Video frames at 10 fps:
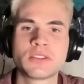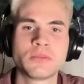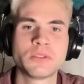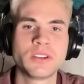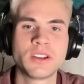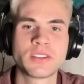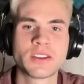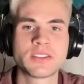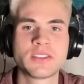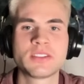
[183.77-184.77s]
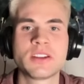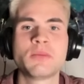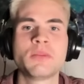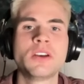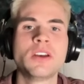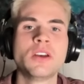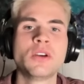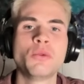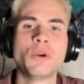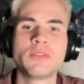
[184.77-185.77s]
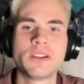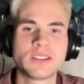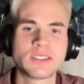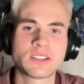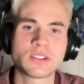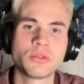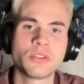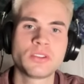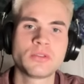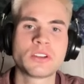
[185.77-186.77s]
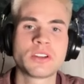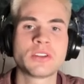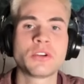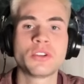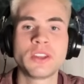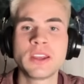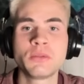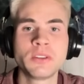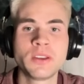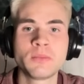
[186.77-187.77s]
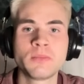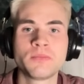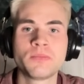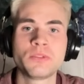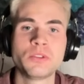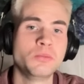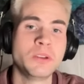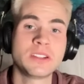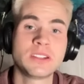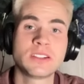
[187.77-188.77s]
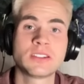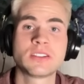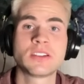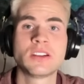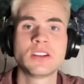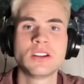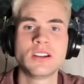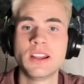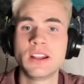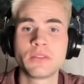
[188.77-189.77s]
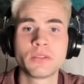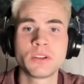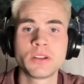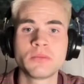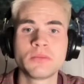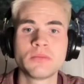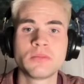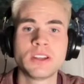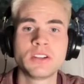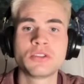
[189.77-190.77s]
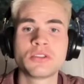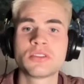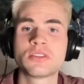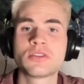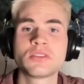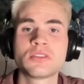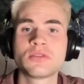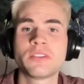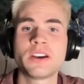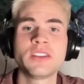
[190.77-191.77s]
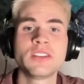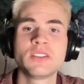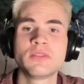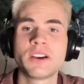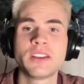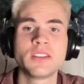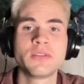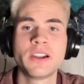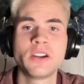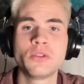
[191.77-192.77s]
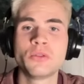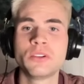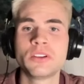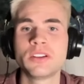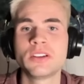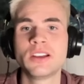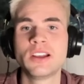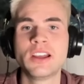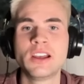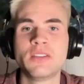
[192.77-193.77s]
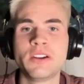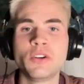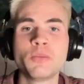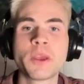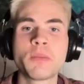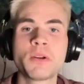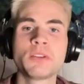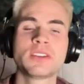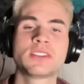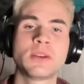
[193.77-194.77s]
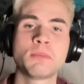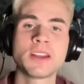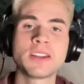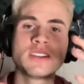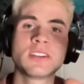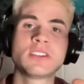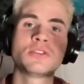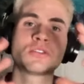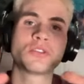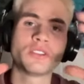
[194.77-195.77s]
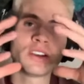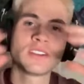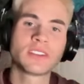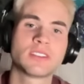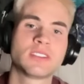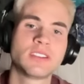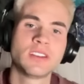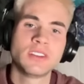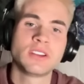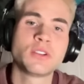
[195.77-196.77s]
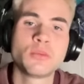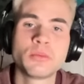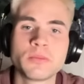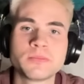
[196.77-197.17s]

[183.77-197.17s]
somebody that has the same wavelengths as you, and you can connect with them, do business, learn from them, and just find the fellow people with the same mindset and just connect in the group.